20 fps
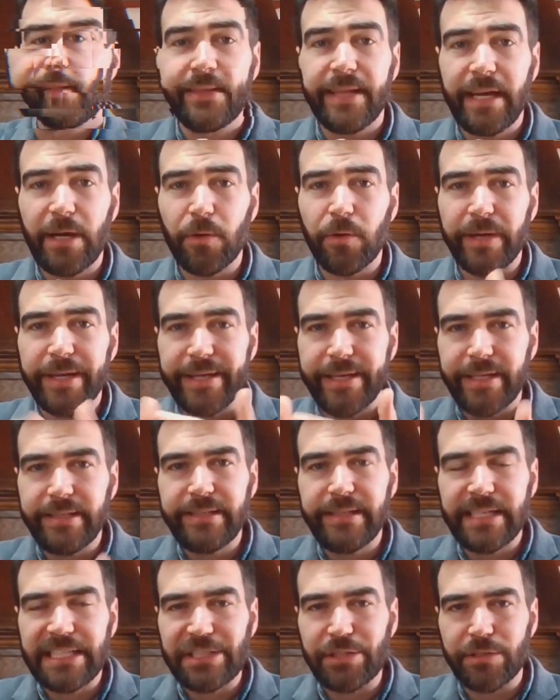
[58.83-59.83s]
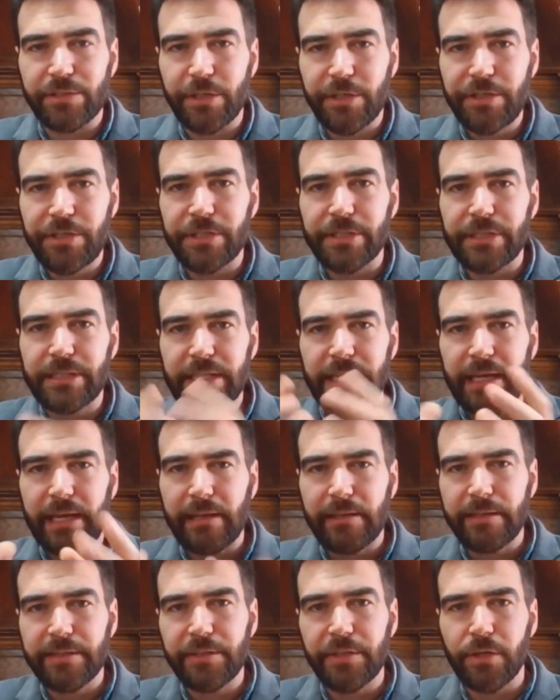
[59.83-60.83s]
Now, in the introduction,
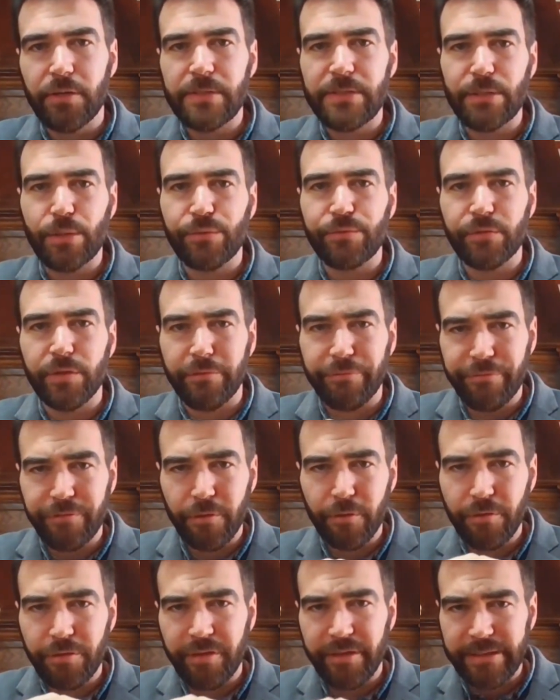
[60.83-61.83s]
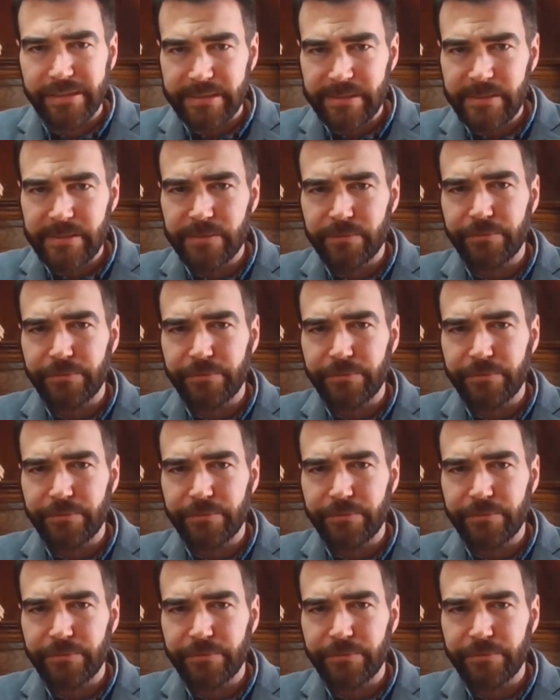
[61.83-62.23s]
Alan goes over a few things.